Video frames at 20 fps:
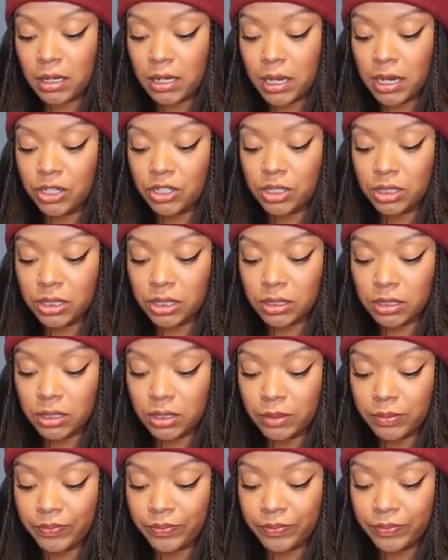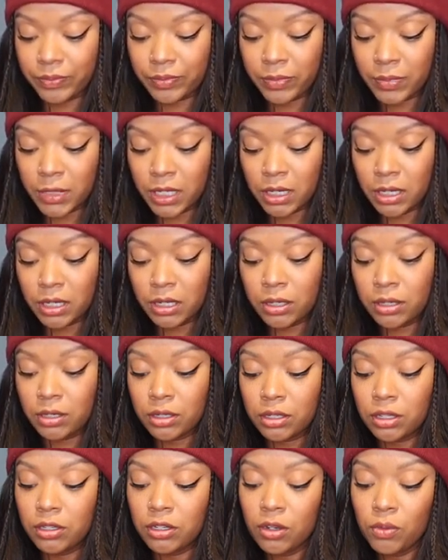I just,
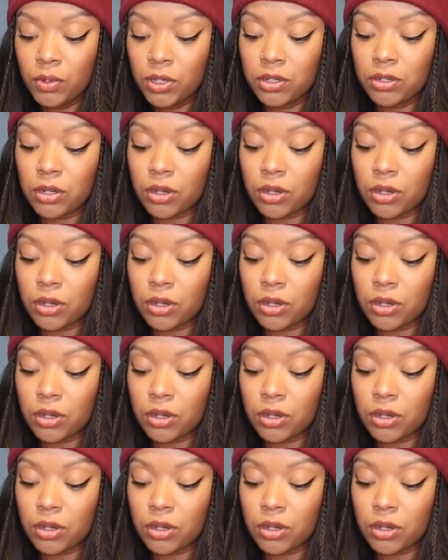you know when you